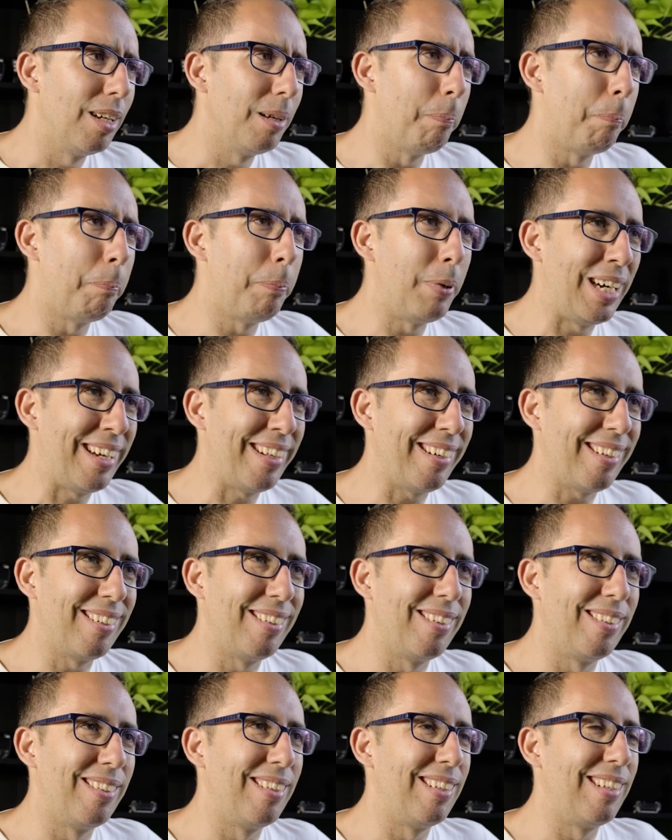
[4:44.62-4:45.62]
but
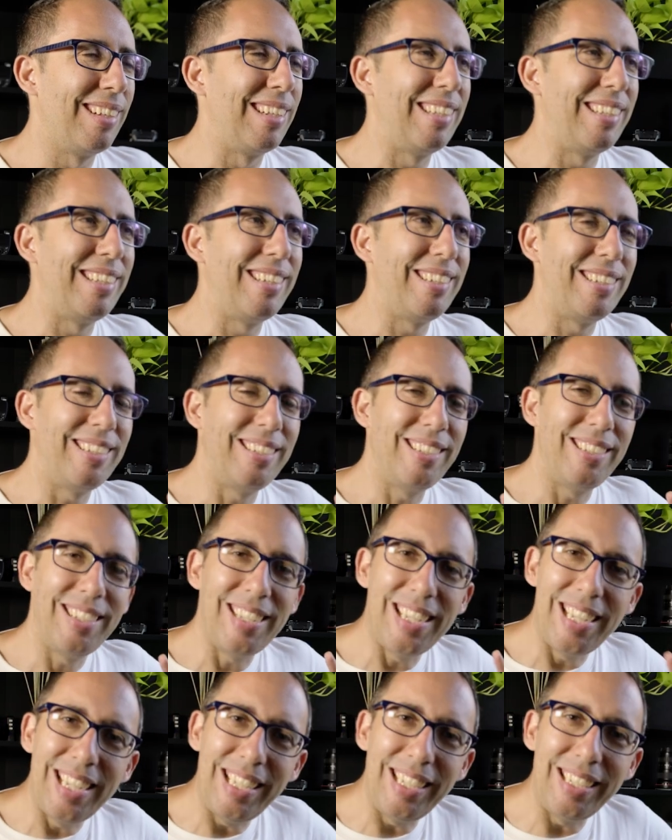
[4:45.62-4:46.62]

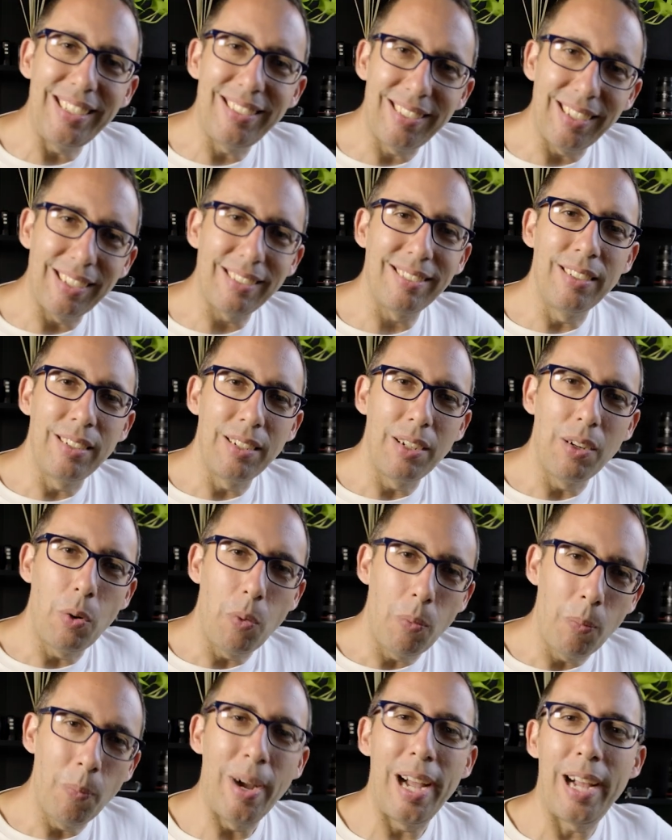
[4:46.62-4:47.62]
it doesn't
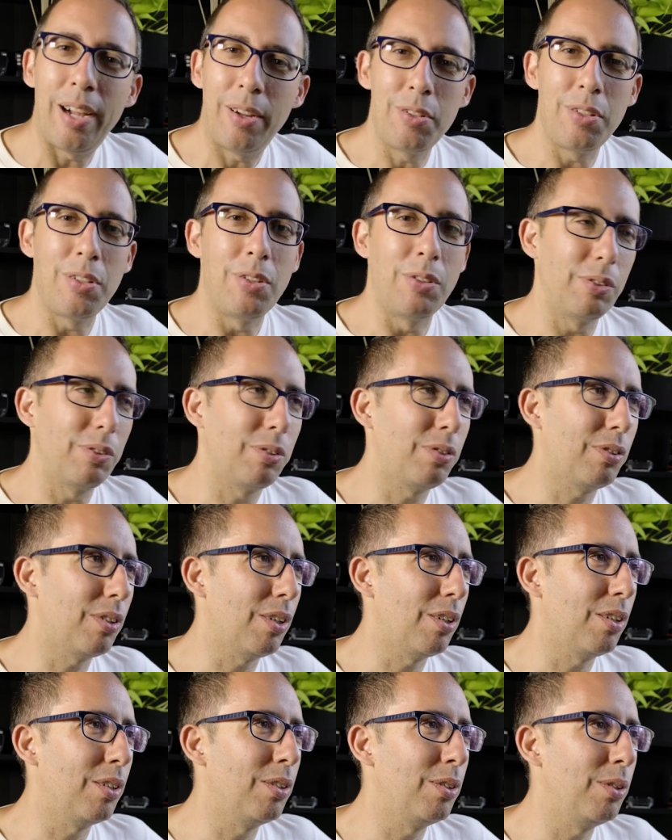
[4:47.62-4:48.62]
wow you.
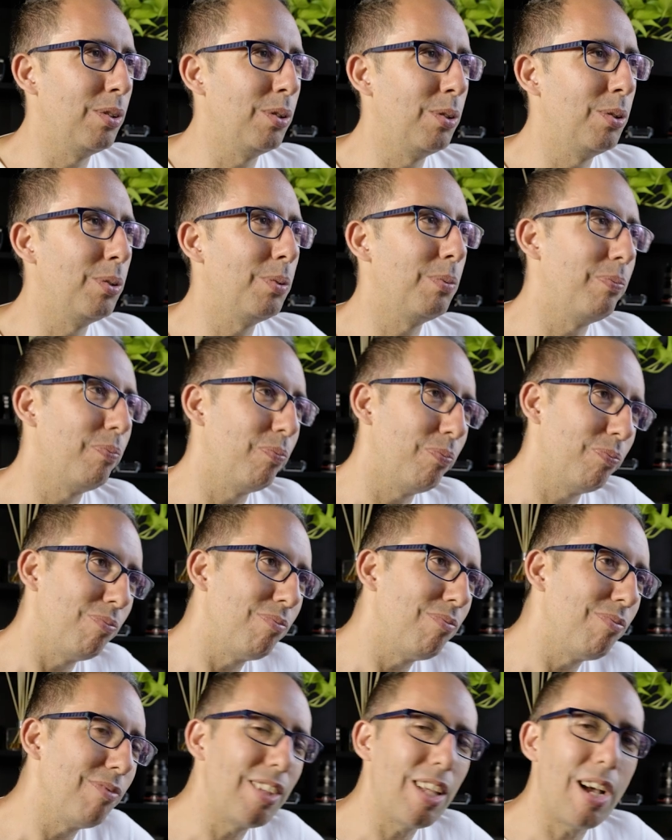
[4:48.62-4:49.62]
So,
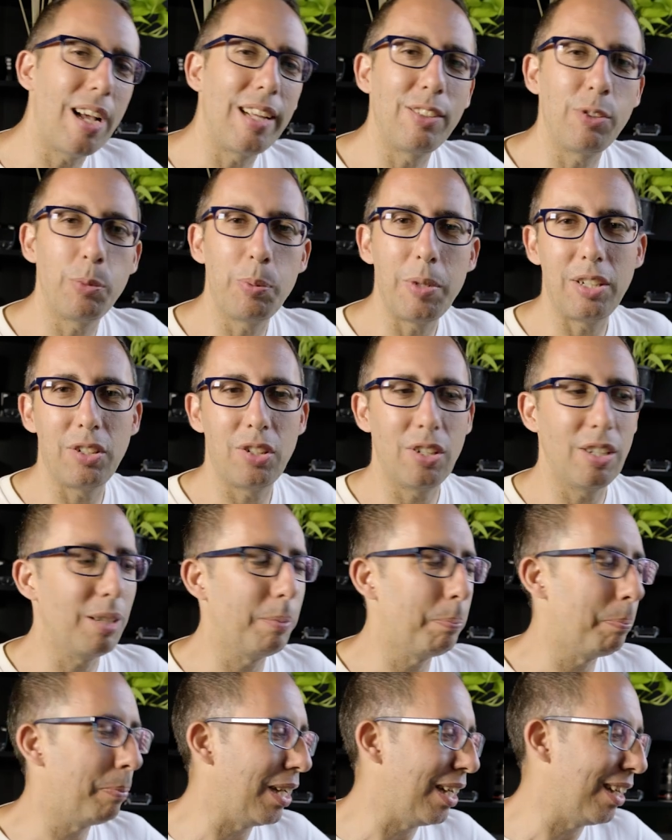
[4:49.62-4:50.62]
nice picture,
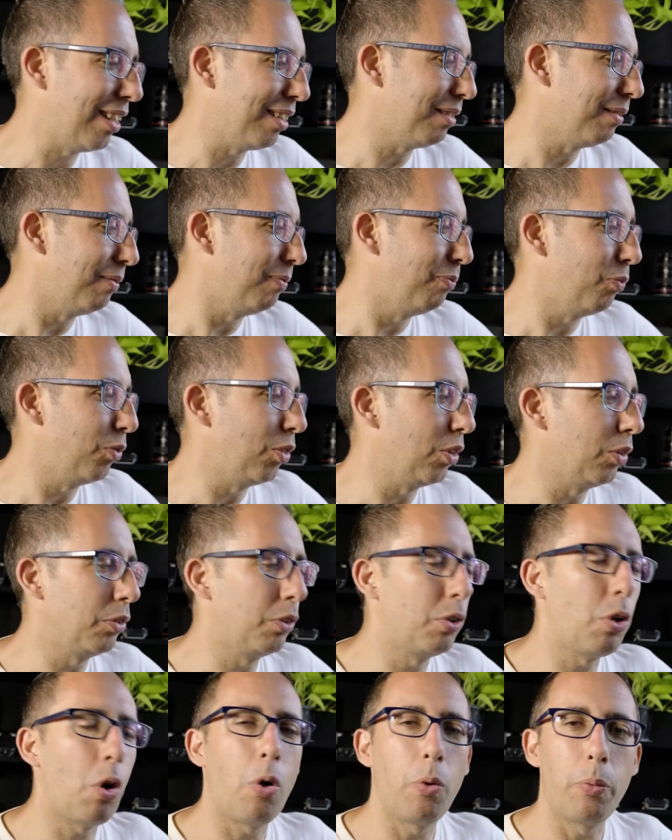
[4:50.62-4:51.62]
but
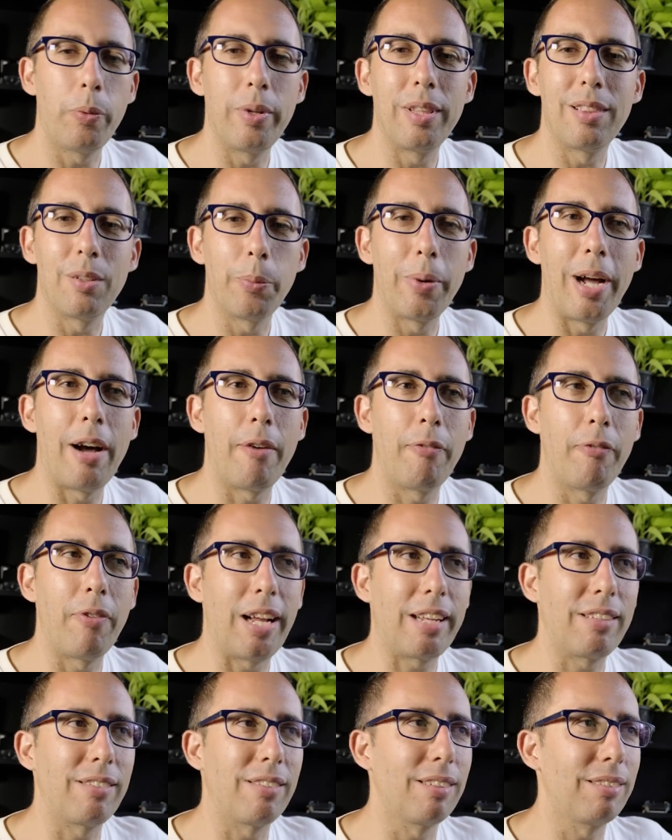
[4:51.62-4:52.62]
not with the wow
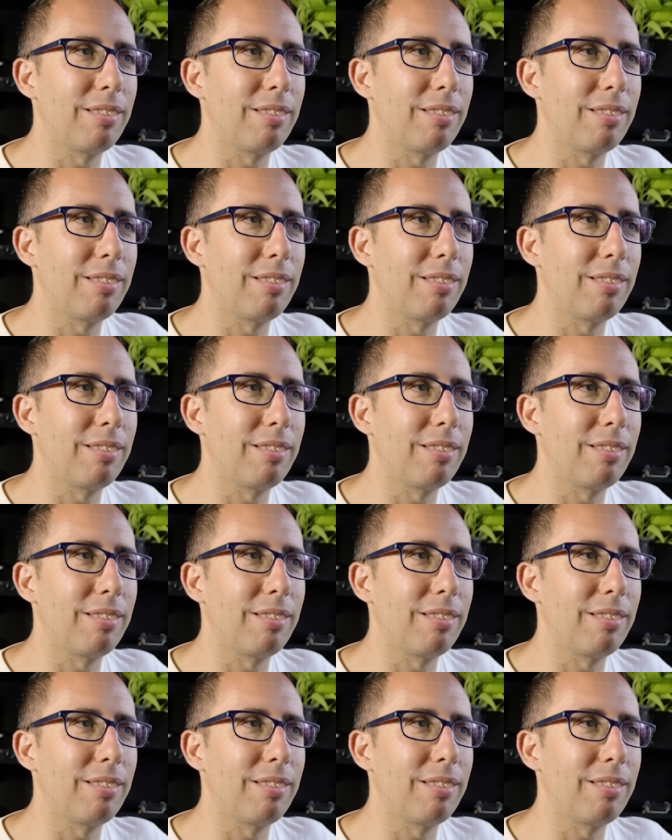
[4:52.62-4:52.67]
factor.